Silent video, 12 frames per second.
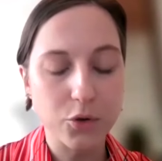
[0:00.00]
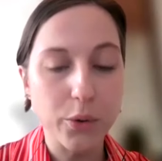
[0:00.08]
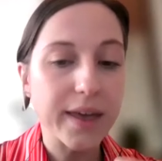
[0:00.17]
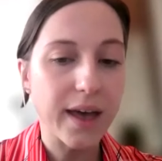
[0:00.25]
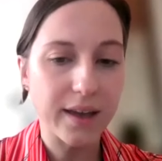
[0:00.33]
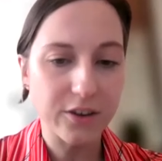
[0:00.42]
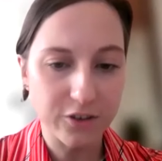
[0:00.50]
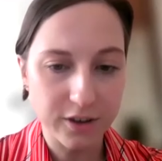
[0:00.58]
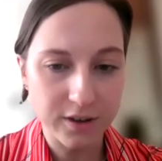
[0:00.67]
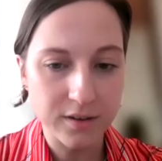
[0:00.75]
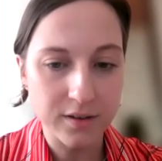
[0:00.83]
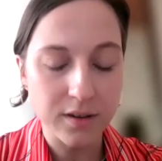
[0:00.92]
quick
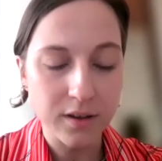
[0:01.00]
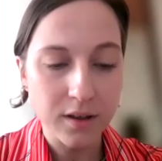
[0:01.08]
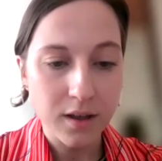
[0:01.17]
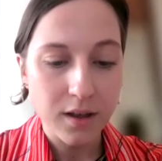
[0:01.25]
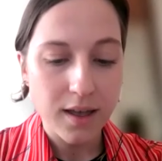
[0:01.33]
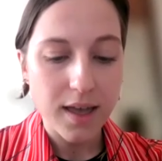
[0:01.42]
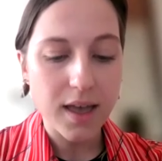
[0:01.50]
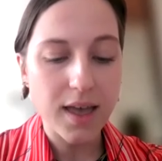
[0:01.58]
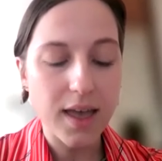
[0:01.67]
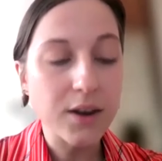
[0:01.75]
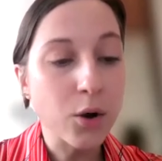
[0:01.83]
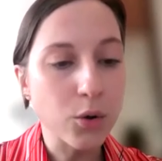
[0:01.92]
action
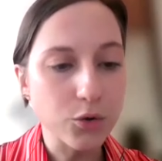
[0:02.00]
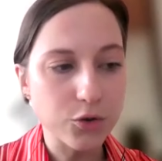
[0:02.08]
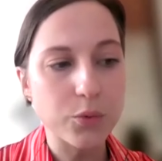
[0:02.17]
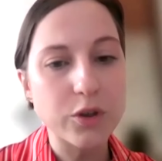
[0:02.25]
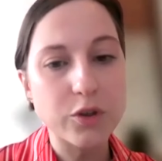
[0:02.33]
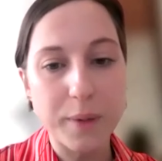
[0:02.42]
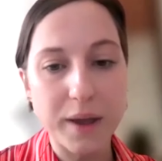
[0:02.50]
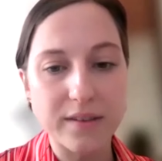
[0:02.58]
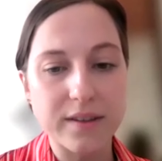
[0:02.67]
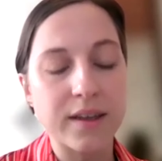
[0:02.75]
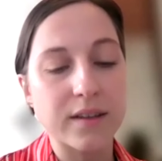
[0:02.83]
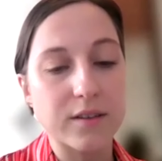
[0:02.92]
and also
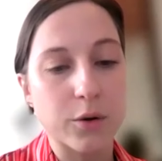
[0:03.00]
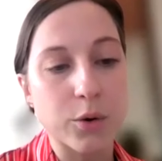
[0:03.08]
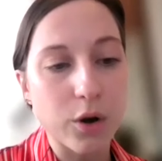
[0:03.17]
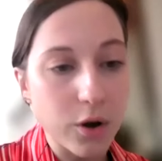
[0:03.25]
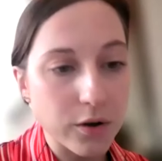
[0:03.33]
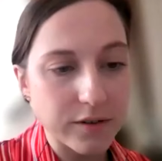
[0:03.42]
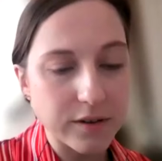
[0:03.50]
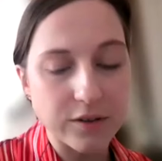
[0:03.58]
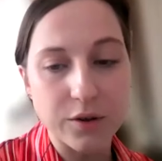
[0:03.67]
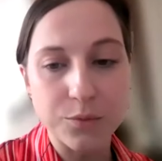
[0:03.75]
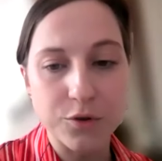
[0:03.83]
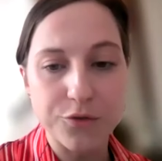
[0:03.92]
respecting its own laws in
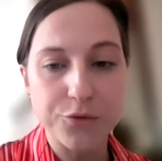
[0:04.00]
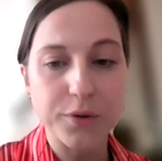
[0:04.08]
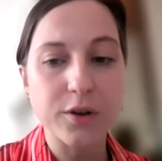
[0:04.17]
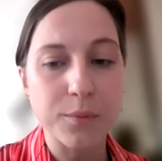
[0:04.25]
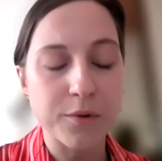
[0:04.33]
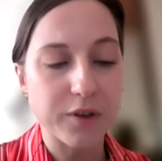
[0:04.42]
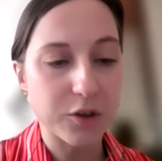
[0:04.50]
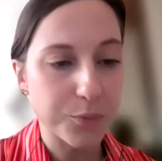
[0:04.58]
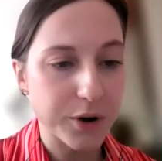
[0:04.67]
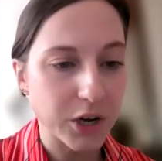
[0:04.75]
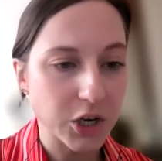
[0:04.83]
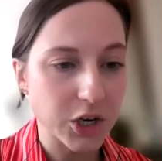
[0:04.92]
terms of freedom of
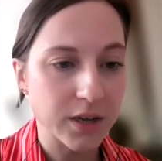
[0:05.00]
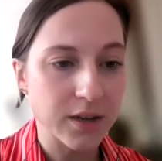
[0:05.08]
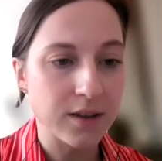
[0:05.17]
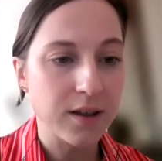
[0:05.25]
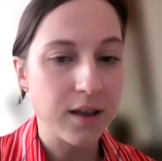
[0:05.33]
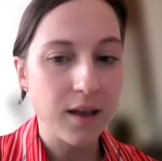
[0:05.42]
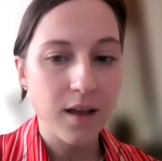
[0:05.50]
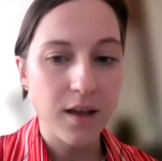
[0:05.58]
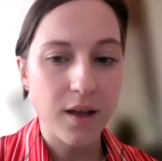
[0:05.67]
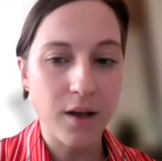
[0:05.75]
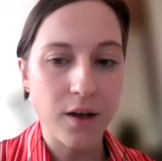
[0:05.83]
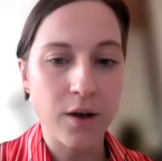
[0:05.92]
expression
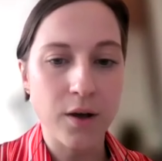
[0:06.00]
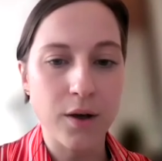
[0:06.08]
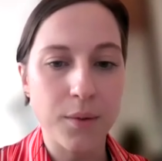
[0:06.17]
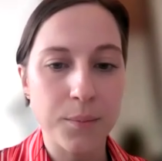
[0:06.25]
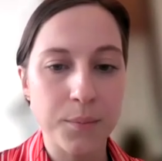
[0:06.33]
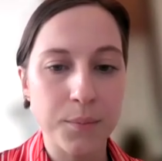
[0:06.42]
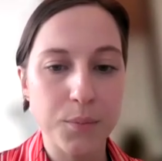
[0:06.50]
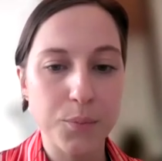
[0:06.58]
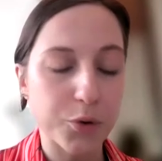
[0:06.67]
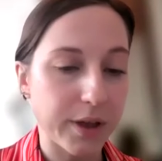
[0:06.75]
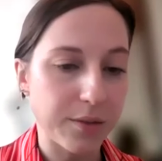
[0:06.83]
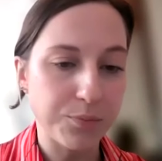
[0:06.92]
and
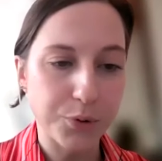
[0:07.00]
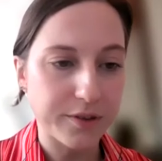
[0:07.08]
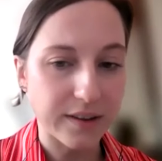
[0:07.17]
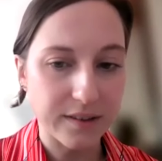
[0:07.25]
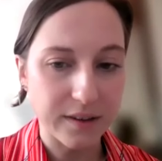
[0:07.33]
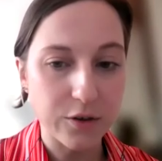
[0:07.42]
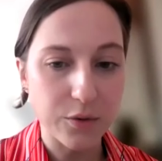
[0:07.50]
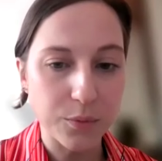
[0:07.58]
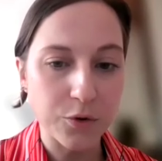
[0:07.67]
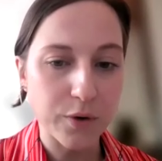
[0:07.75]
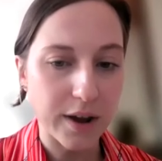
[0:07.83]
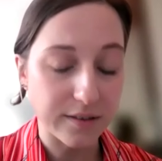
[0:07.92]
protecting
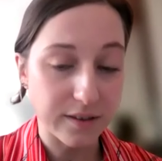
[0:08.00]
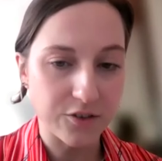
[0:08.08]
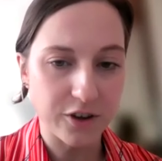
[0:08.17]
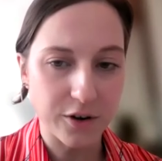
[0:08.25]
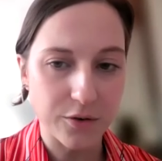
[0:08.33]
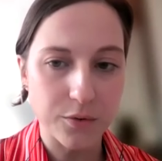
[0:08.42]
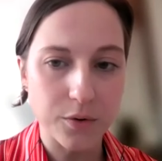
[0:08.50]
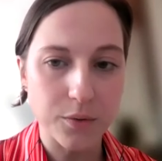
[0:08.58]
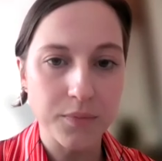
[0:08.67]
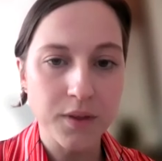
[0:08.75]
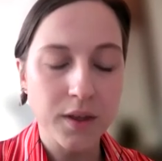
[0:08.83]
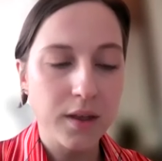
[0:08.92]
human rights in
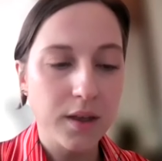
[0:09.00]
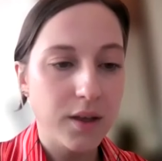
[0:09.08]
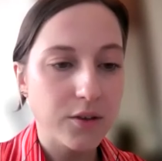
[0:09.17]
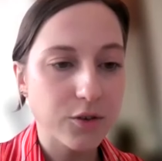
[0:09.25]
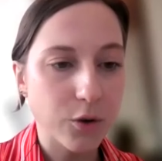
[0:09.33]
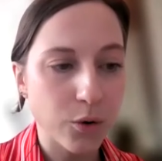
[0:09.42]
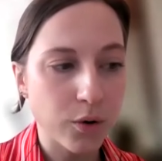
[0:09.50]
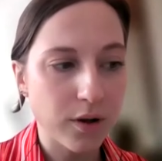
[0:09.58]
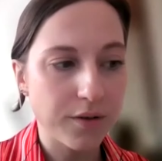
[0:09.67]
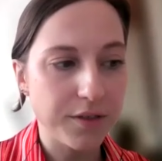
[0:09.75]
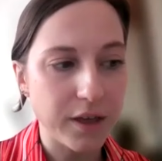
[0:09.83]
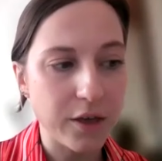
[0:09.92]
general. So
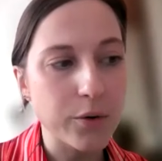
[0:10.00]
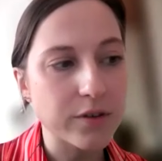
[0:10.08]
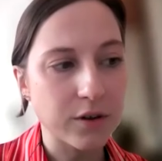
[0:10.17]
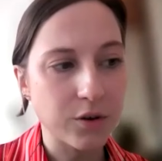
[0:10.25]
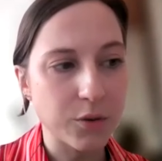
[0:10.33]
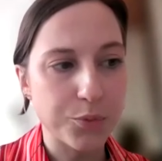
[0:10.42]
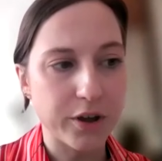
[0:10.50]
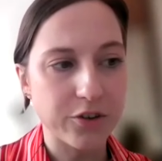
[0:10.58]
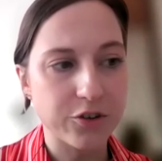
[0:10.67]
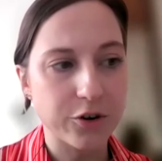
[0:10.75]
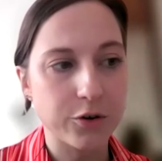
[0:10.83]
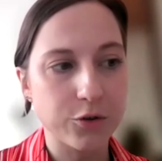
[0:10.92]
the EU is under
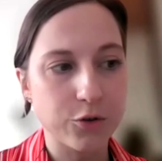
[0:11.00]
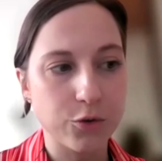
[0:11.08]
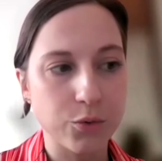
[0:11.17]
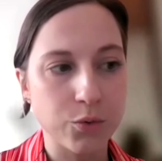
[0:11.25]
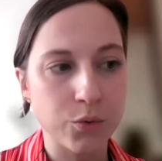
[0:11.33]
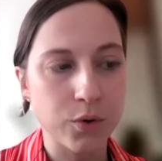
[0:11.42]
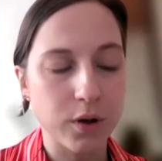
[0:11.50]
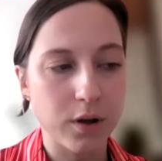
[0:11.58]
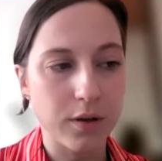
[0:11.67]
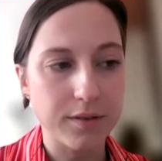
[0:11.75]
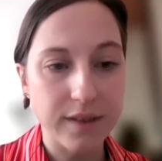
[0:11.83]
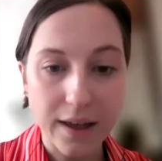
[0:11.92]
pressure to
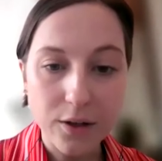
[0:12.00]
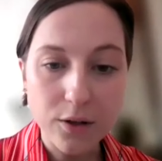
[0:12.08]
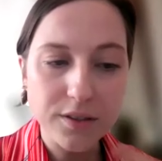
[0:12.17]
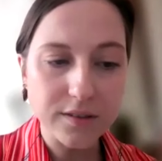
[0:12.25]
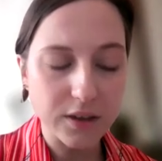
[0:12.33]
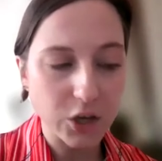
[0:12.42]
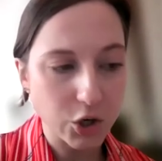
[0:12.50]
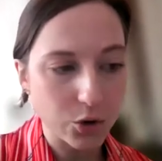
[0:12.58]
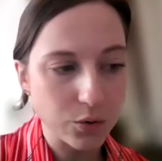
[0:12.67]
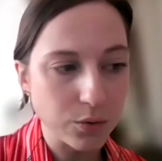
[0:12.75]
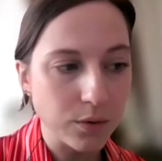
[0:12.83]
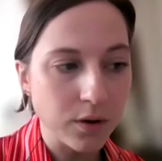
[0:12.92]
tackle this
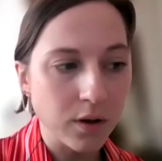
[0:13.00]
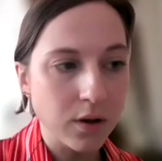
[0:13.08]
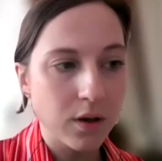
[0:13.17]
issue